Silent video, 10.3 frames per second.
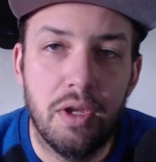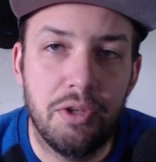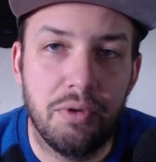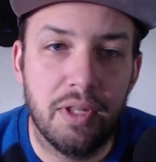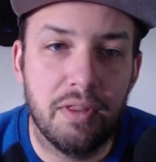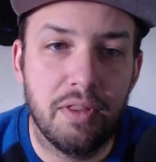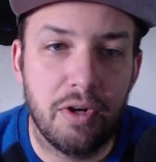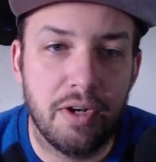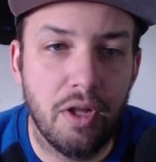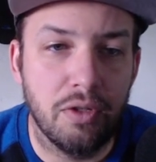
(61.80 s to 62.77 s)
You can get
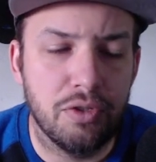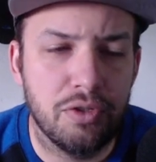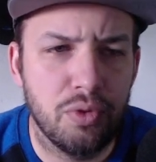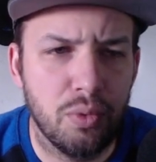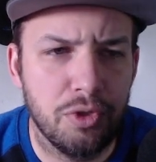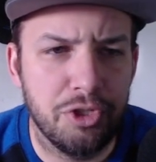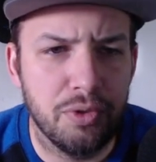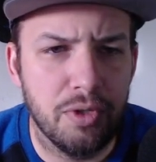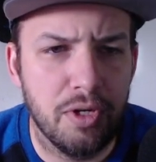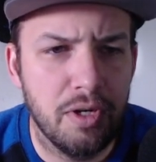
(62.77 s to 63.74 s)
$30 towards
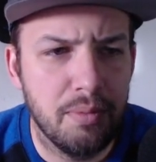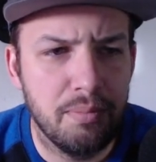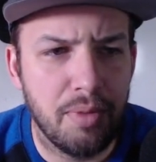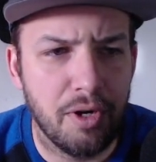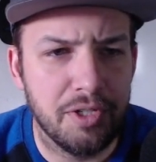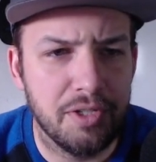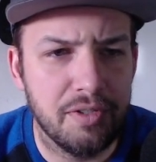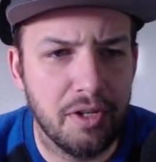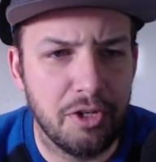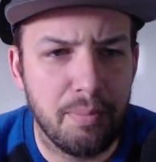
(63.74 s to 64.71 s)
your
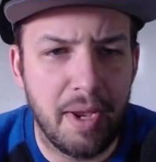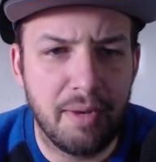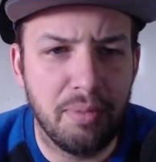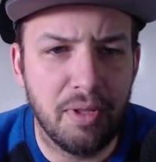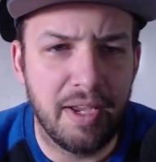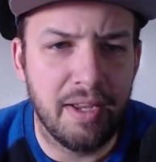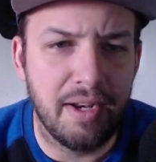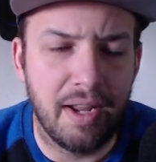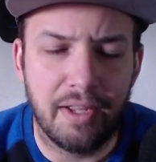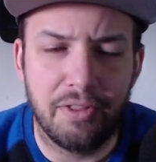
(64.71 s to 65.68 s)
purchase on your paid plan,
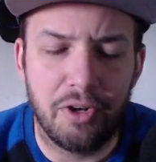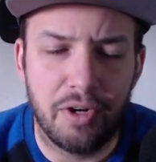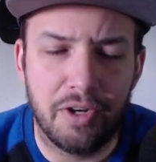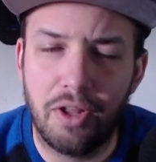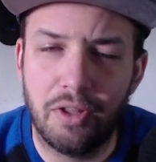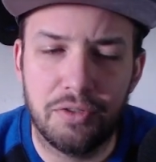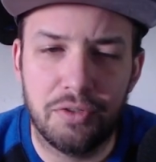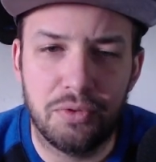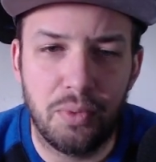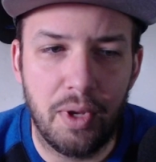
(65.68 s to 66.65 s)
and I get $30
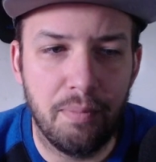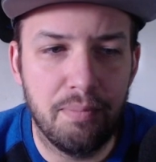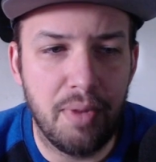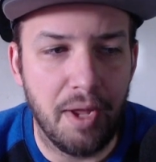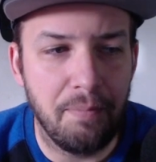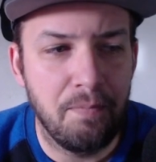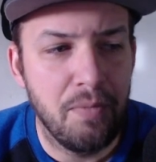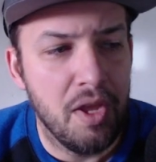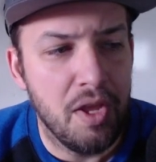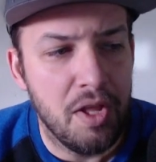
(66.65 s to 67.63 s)
as well. But
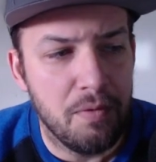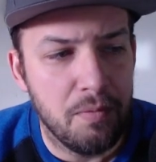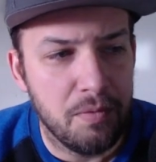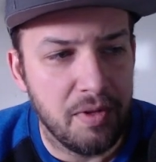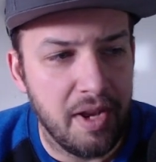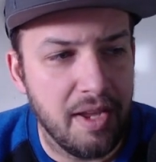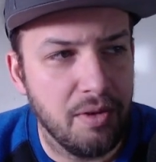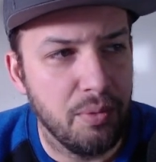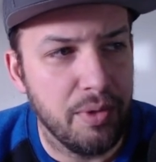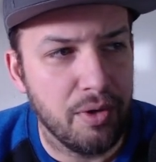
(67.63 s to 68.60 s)
today,
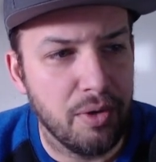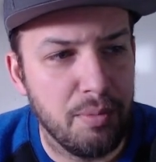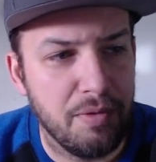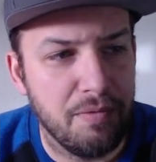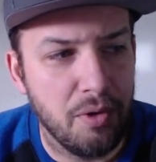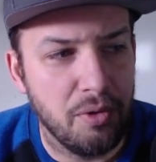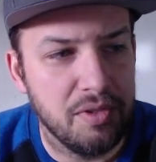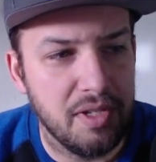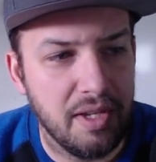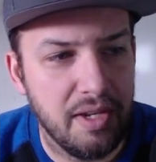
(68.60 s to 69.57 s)
we are going to be
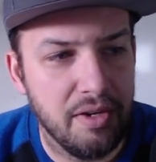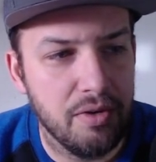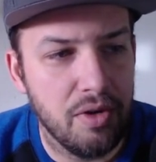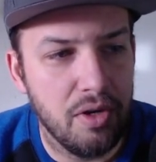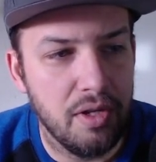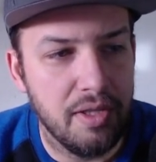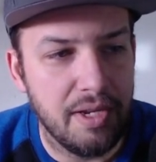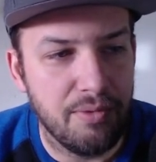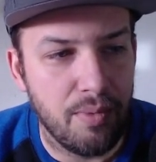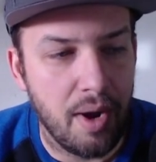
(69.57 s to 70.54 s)
focusing here on
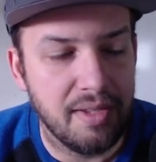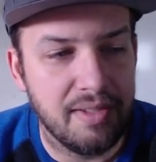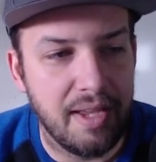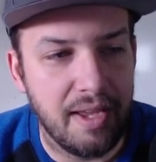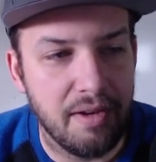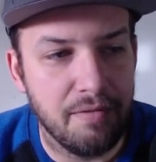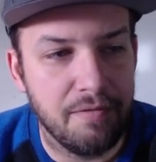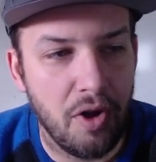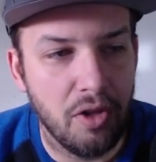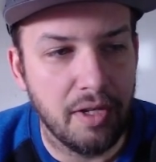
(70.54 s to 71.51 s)
the rising and
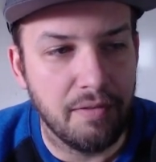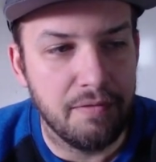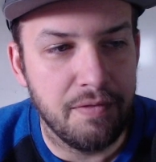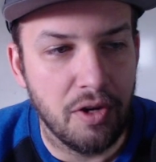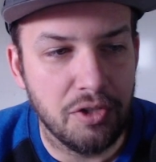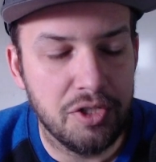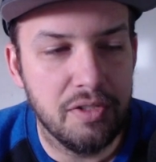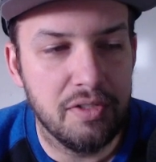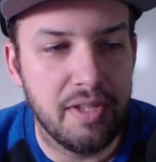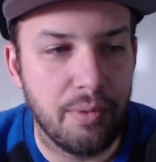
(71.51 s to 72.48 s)
falling
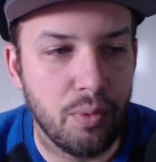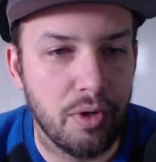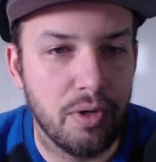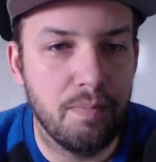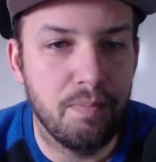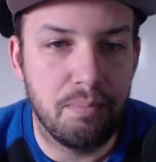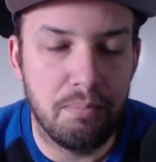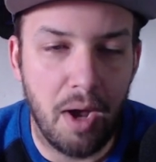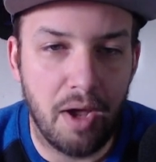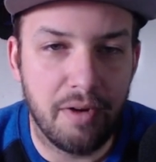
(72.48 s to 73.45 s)
functions. They were
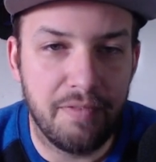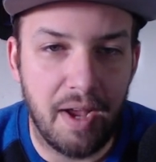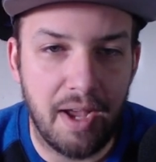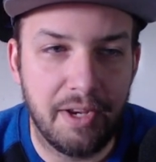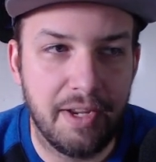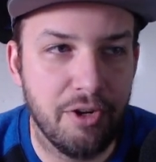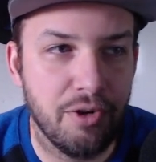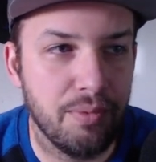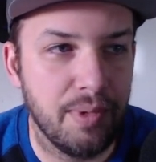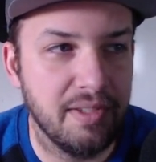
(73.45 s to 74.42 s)
modified
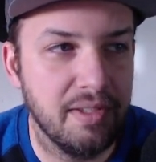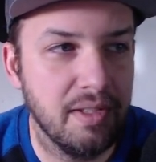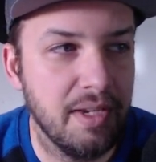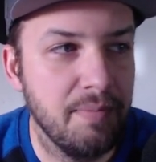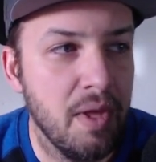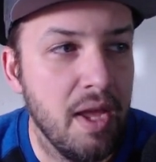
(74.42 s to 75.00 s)
here recently.